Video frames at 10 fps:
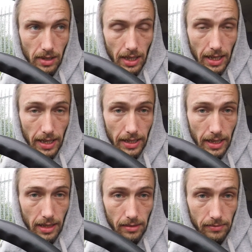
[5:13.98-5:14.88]

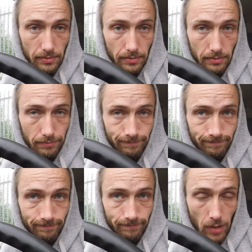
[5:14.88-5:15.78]
And
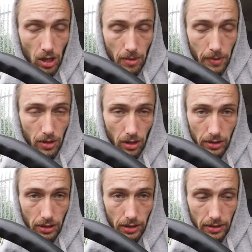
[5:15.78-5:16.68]
I hope you
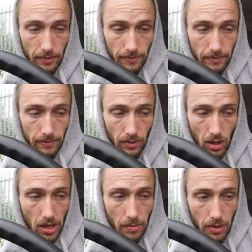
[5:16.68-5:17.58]
guys are good. I
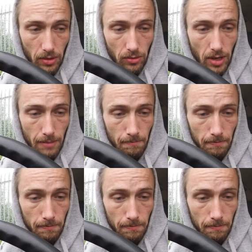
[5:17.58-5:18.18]
hope you're